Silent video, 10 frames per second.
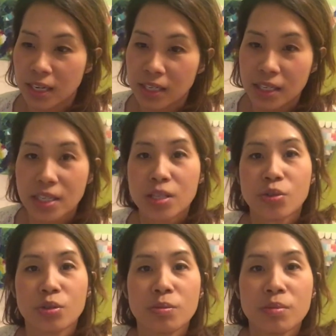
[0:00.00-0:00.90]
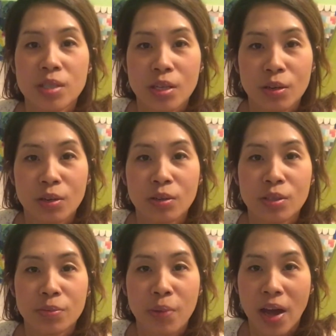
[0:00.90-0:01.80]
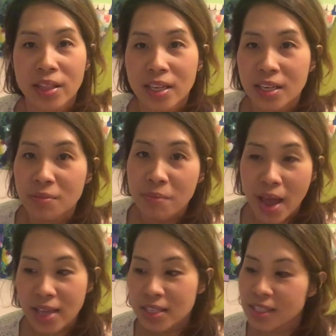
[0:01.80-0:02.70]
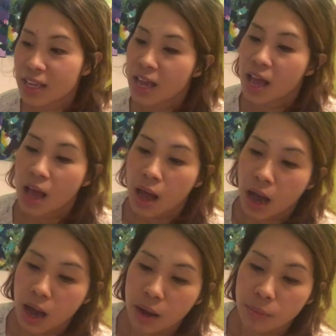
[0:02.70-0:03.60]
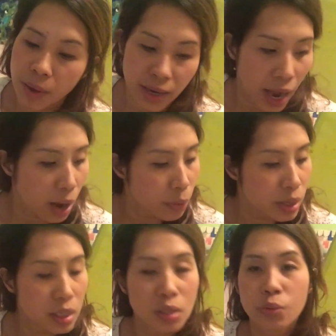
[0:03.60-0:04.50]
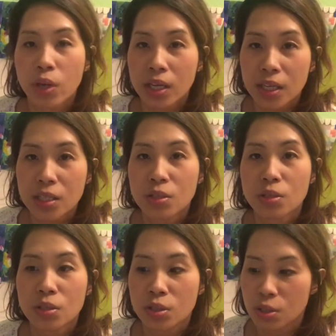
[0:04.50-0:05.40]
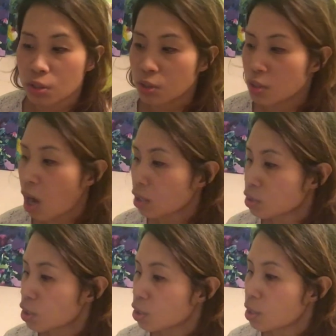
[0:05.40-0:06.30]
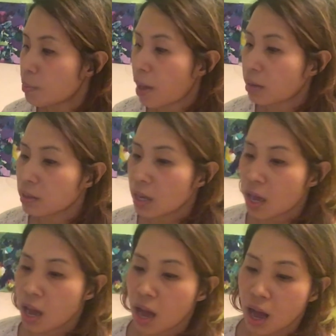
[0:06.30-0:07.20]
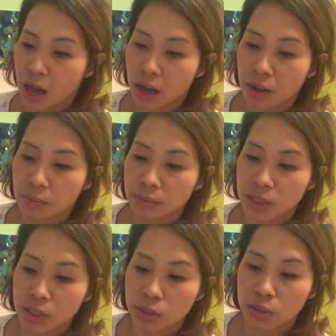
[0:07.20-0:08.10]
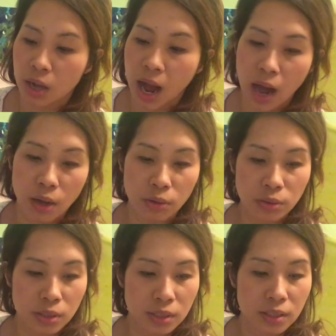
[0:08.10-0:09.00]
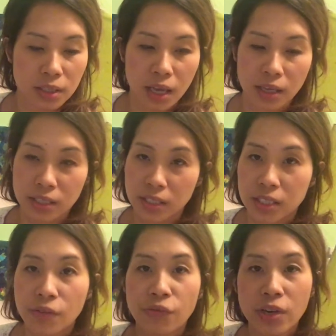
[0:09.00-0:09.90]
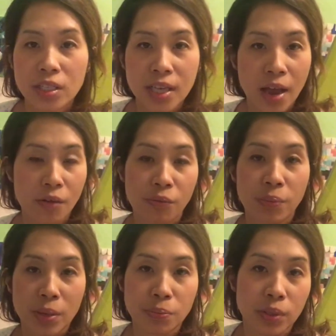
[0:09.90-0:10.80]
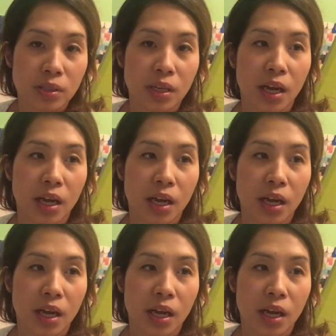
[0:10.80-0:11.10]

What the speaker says: this room. So pardon the mess. But I want to quickly to talk to you about how the different type of people,